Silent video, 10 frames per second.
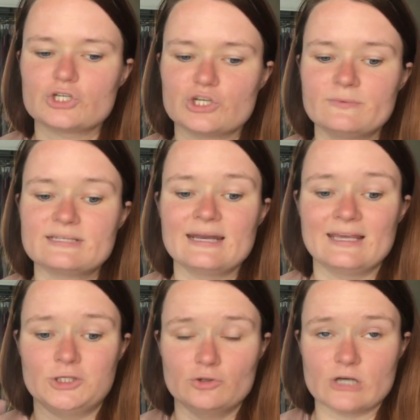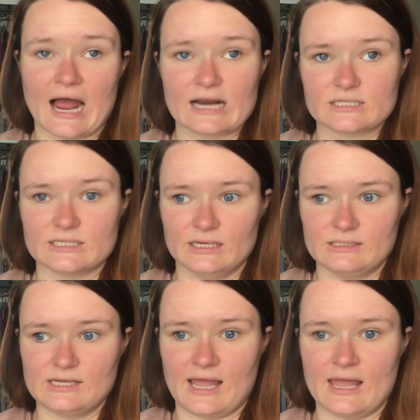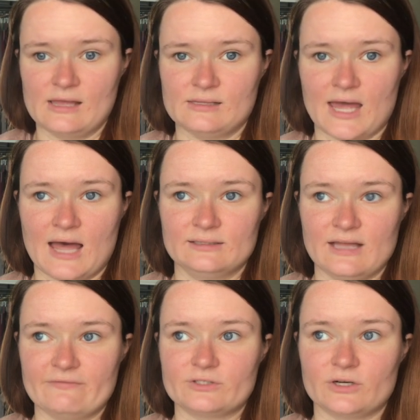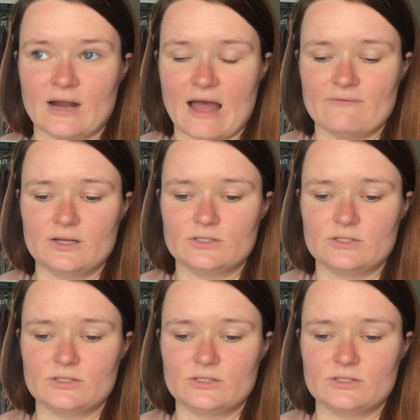she she was in a huge accident and that left her having